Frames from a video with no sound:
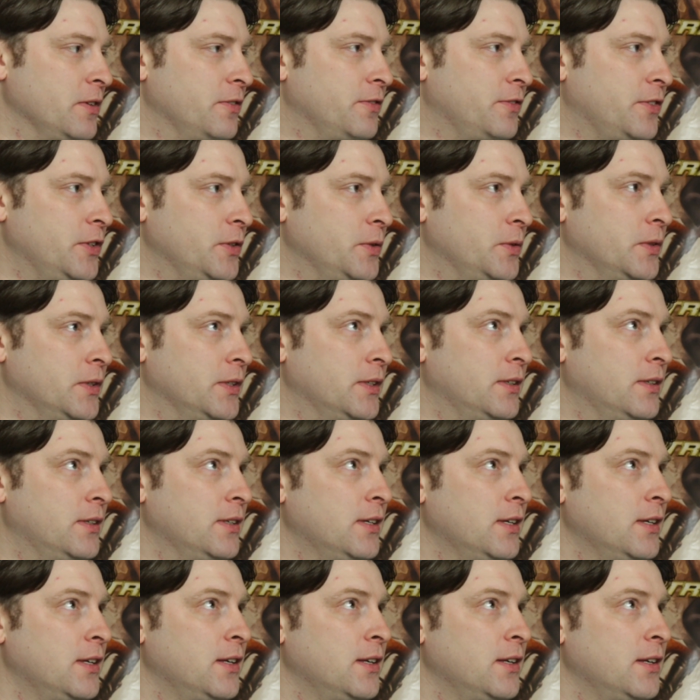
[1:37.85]
of,
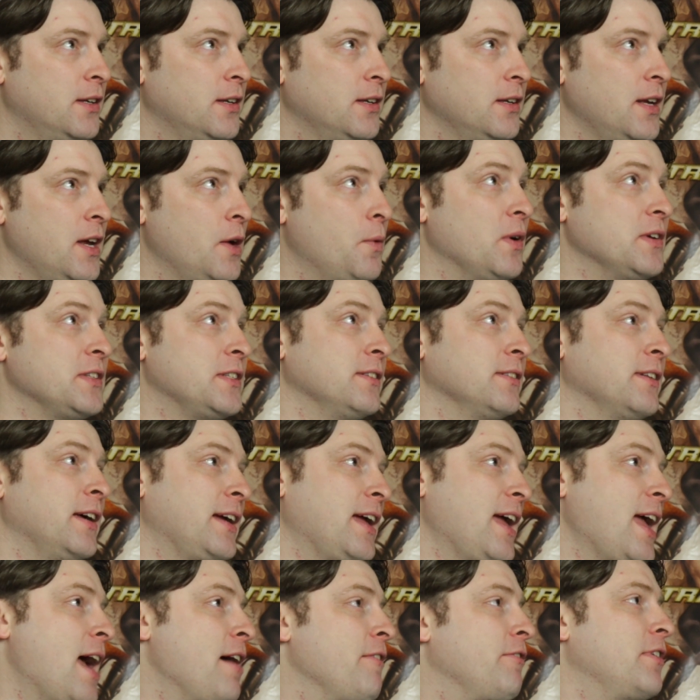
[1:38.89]
it wasn't
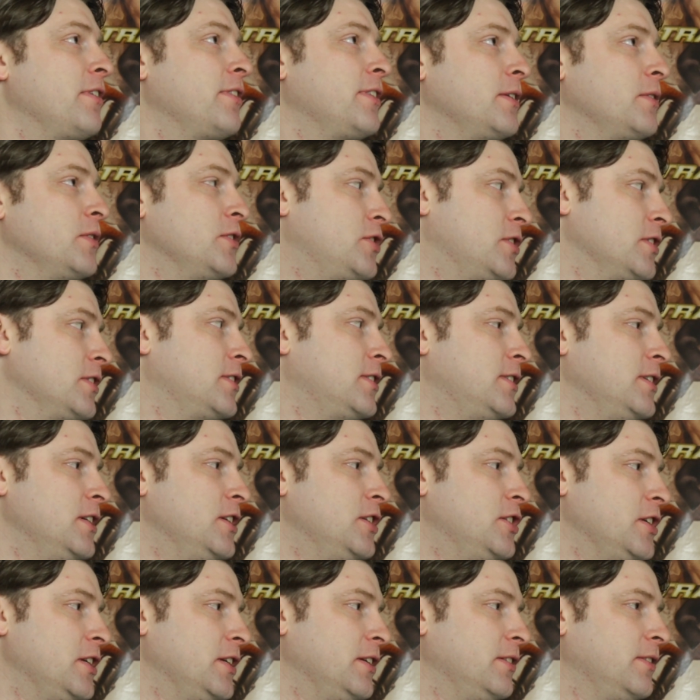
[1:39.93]
like everything was just
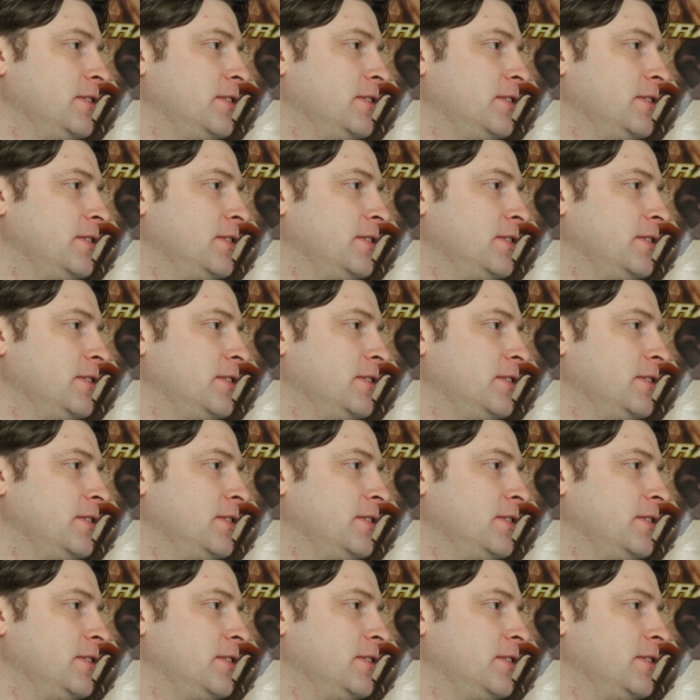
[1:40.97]
CG.